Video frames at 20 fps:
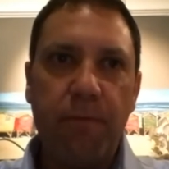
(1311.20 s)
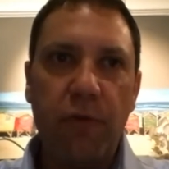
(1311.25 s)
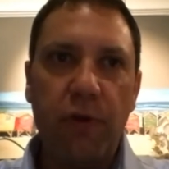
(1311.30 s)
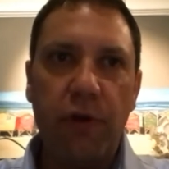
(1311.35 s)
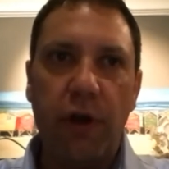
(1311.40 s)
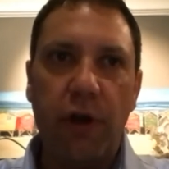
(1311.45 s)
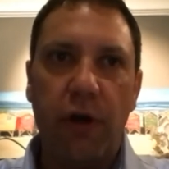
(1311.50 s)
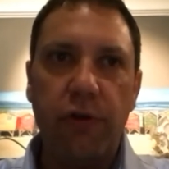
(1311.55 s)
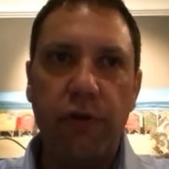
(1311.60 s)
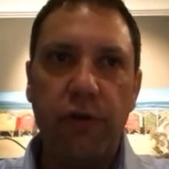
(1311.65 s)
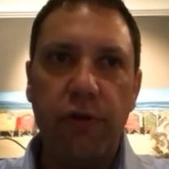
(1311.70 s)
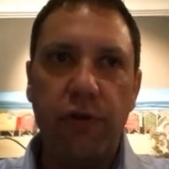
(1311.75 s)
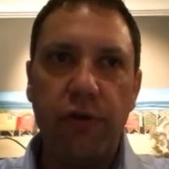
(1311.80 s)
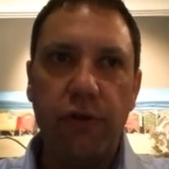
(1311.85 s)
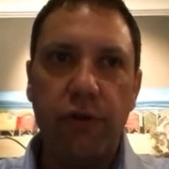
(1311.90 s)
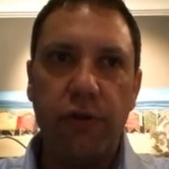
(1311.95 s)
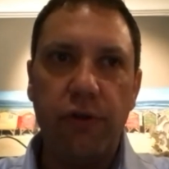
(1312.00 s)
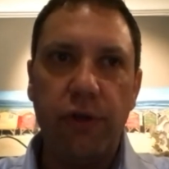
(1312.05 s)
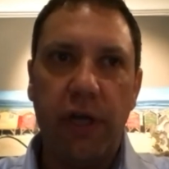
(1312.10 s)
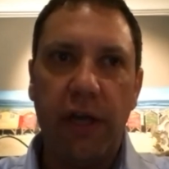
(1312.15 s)

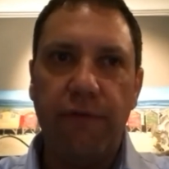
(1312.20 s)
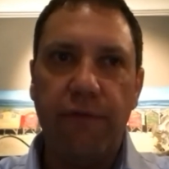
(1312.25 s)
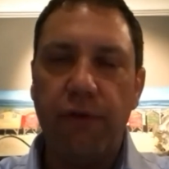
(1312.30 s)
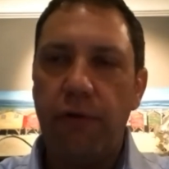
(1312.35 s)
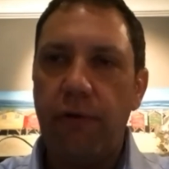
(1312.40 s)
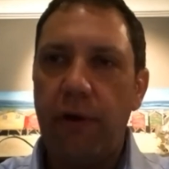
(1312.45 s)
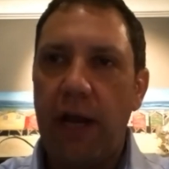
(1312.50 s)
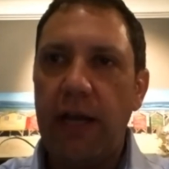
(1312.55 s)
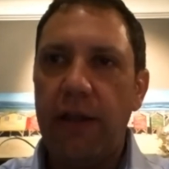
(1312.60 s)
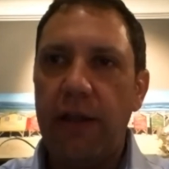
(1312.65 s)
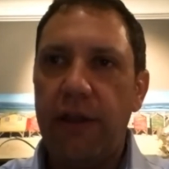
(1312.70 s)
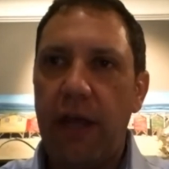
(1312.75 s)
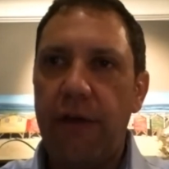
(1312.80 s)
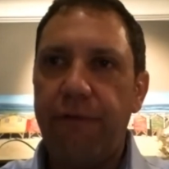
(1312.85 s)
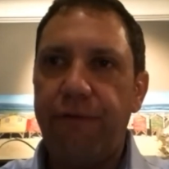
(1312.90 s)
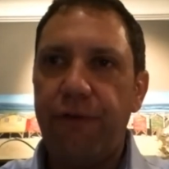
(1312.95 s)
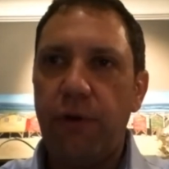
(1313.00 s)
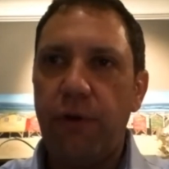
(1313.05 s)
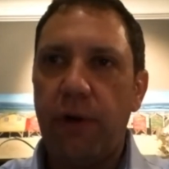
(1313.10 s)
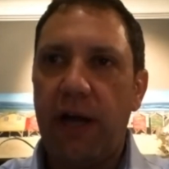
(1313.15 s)
if you're really
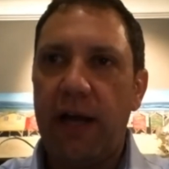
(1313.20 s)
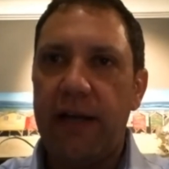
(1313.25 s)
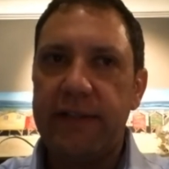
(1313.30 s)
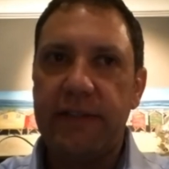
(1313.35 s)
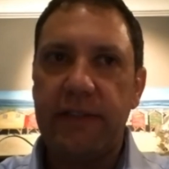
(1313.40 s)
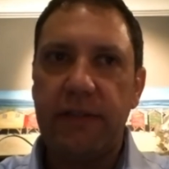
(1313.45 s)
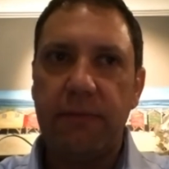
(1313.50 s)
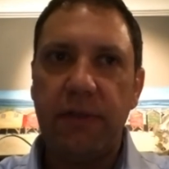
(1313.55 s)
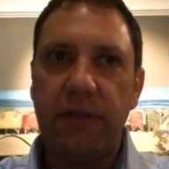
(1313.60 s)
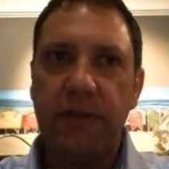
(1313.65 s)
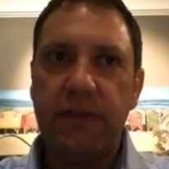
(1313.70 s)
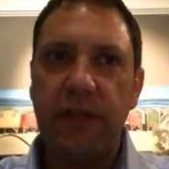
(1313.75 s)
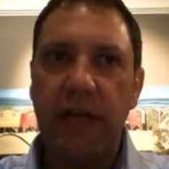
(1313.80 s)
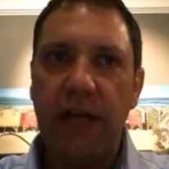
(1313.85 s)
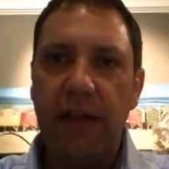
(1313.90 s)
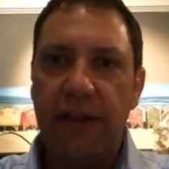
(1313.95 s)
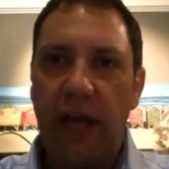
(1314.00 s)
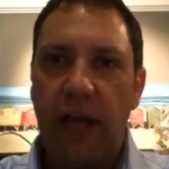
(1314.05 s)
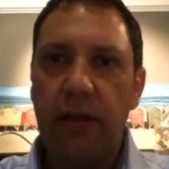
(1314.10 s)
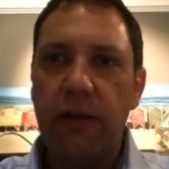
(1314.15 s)
there for your customers,
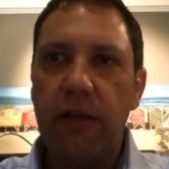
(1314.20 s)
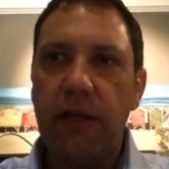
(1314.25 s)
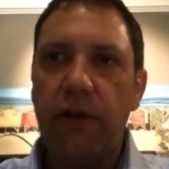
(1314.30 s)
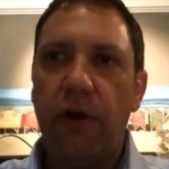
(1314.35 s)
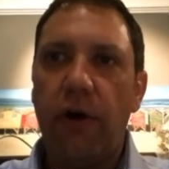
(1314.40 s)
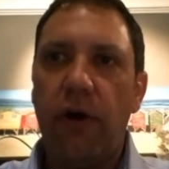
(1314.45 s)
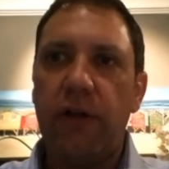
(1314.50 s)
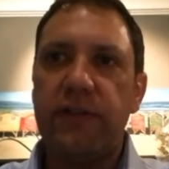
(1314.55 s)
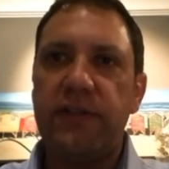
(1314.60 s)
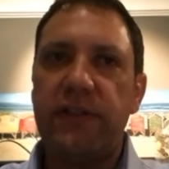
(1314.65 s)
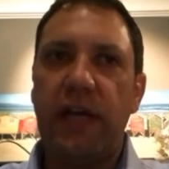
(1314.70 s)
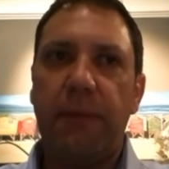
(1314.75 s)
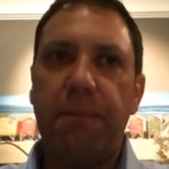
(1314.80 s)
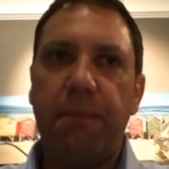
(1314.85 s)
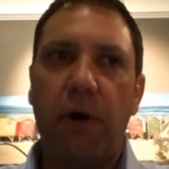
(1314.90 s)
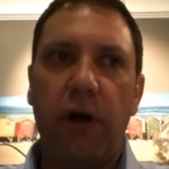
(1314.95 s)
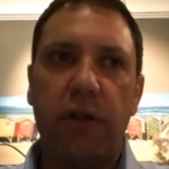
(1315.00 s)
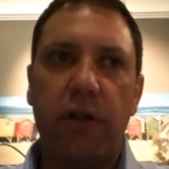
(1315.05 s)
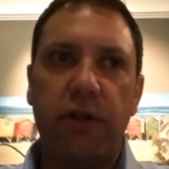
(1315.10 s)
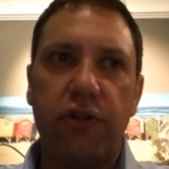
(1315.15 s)
that'll enhance that
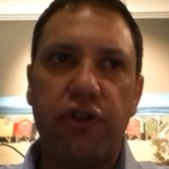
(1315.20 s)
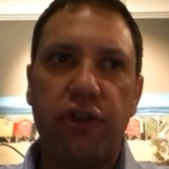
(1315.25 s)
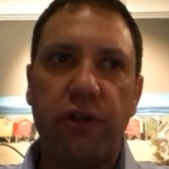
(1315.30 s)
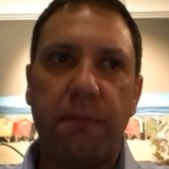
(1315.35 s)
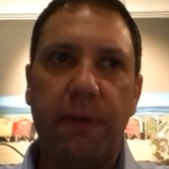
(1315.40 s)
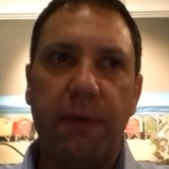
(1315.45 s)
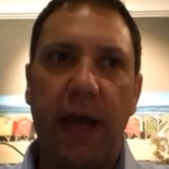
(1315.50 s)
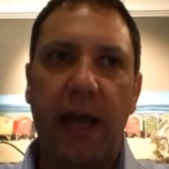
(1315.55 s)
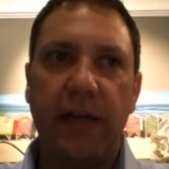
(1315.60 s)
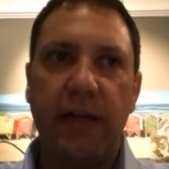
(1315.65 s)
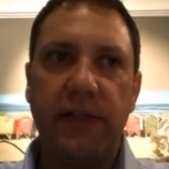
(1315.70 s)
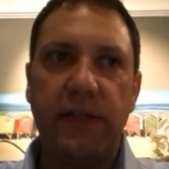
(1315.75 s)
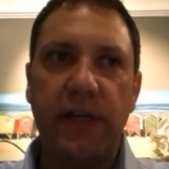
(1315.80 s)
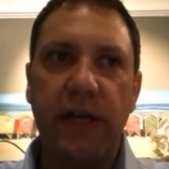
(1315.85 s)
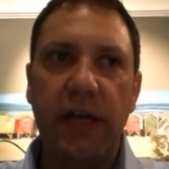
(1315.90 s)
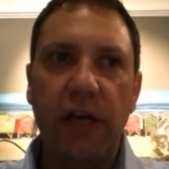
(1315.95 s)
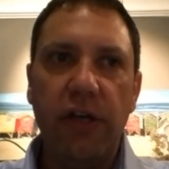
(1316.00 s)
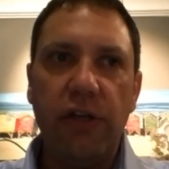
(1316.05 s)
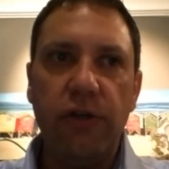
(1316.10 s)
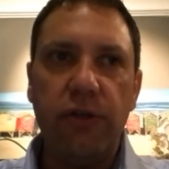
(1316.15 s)
partnership, and
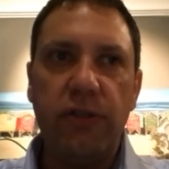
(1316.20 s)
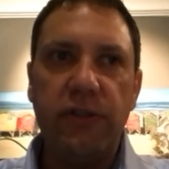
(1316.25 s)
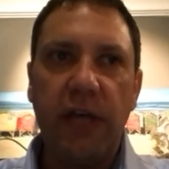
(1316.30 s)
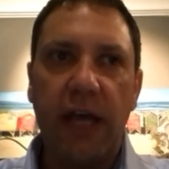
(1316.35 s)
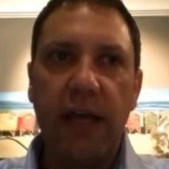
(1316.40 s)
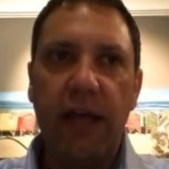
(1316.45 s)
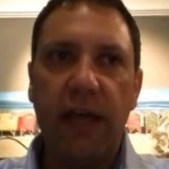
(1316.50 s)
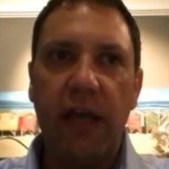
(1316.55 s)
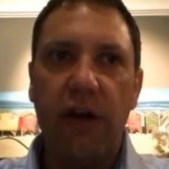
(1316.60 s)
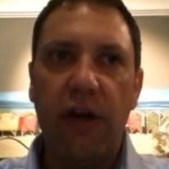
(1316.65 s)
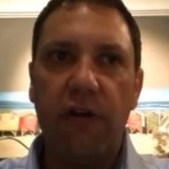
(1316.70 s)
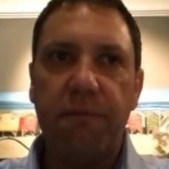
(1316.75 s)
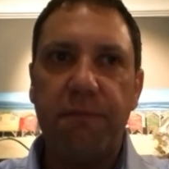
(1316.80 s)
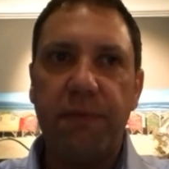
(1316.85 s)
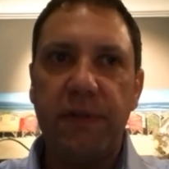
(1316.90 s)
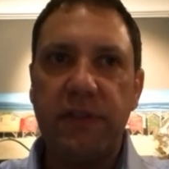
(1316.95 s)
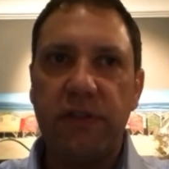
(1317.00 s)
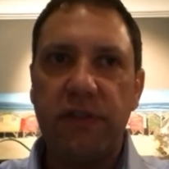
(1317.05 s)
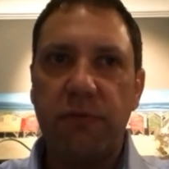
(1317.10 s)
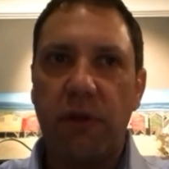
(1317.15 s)
you take care of
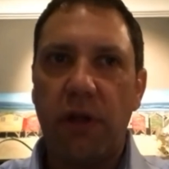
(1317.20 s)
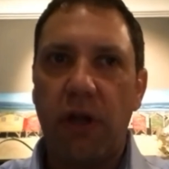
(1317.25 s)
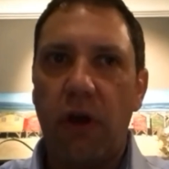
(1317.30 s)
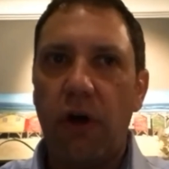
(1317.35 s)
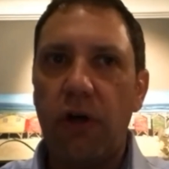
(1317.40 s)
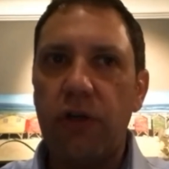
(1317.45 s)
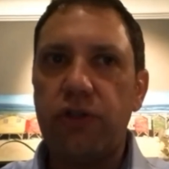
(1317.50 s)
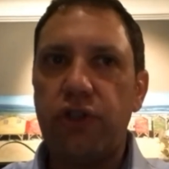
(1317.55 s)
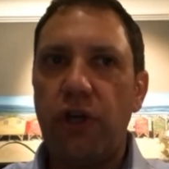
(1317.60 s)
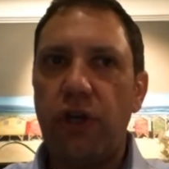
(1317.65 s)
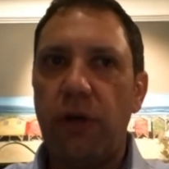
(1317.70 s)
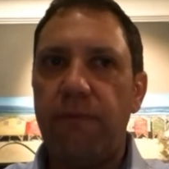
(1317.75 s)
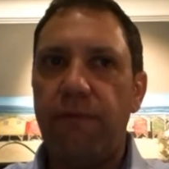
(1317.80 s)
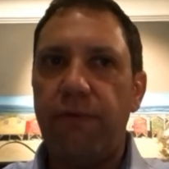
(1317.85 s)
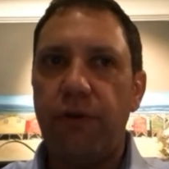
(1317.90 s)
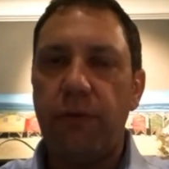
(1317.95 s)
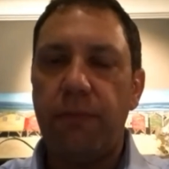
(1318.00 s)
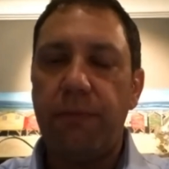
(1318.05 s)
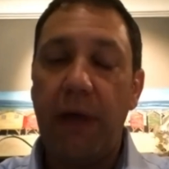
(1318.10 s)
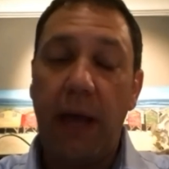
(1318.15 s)
business with a long-term
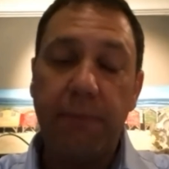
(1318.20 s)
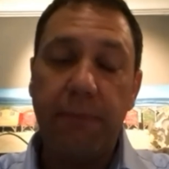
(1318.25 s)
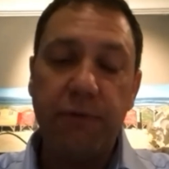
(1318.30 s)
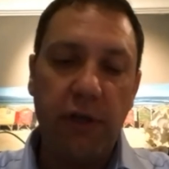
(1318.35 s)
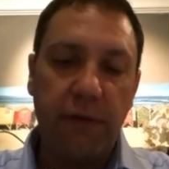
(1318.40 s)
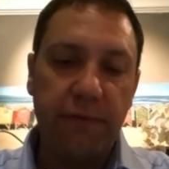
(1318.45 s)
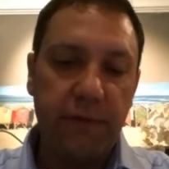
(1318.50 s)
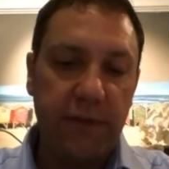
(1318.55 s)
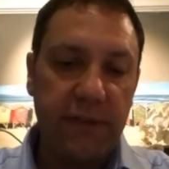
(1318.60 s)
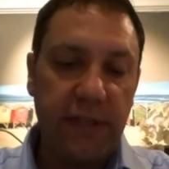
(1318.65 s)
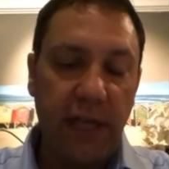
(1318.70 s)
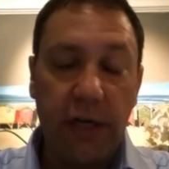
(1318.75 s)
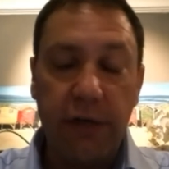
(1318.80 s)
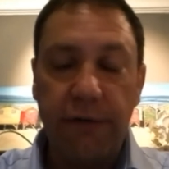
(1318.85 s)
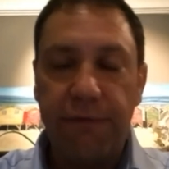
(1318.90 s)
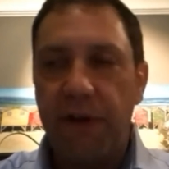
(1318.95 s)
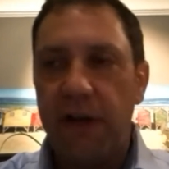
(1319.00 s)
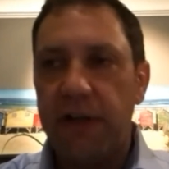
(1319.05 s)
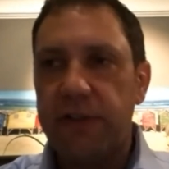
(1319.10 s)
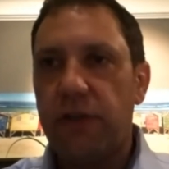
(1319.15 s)
view. Perhaps you have to
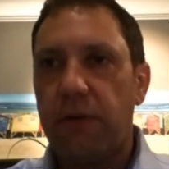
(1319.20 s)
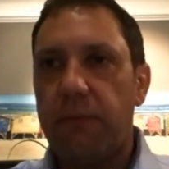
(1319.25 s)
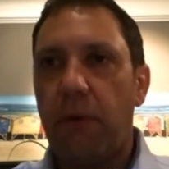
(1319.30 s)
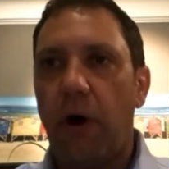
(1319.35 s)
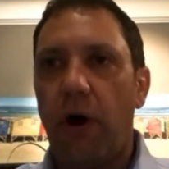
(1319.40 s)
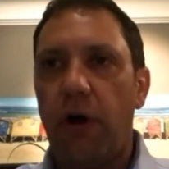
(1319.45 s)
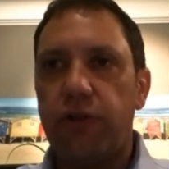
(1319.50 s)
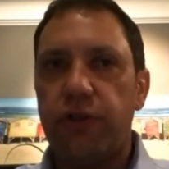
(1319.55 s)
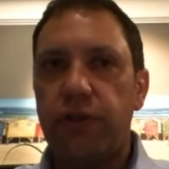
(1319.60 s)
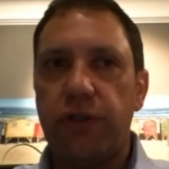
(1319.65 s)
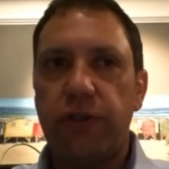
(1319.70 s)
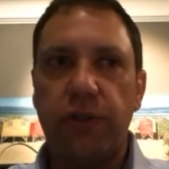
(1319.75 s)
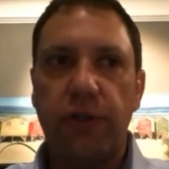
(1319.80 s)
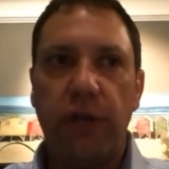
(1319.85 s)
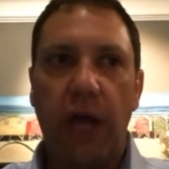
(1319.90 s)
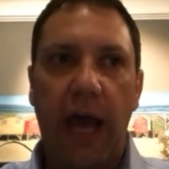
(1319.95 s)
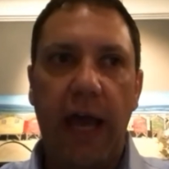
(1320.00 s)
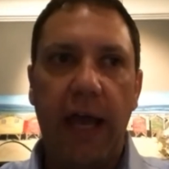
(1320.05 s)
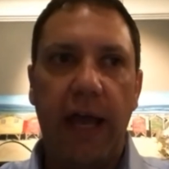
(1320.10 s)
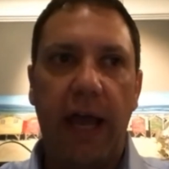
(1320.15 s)
sacrifice on margin
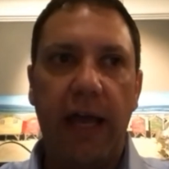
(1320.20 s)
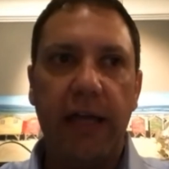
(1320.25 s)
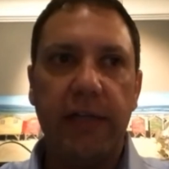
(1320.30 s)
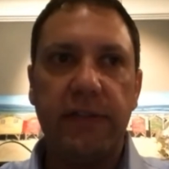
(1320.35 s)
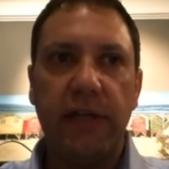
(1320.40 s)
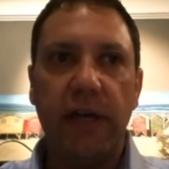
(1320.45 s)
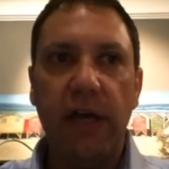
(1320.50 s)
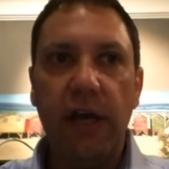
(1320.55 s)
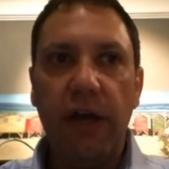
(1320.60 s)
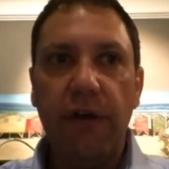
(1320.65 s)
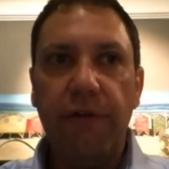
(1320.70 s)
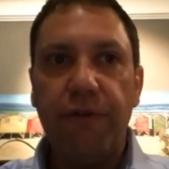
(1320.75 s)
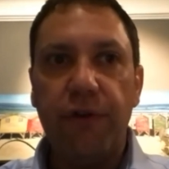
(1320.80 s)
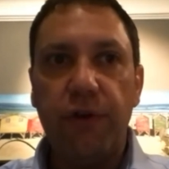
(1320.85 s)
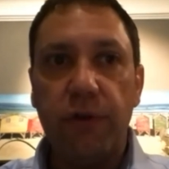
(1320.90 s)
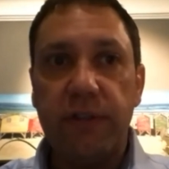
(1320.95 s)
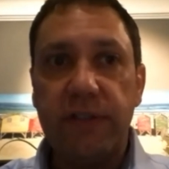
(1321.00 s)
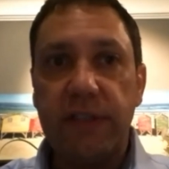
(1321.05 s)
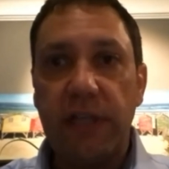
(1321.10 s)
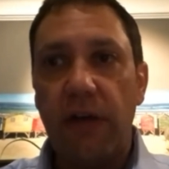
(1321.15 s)
today, and for
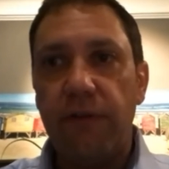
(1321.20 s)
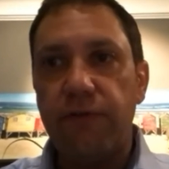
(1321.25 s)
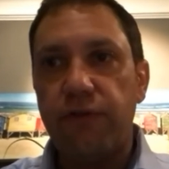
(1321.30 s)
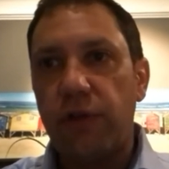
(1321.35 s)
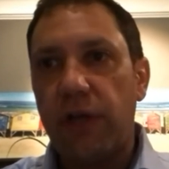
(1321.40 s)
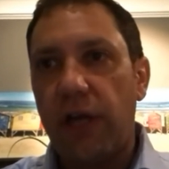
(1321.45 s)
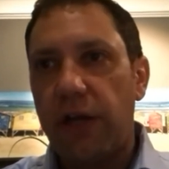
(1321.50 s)
yourselves, you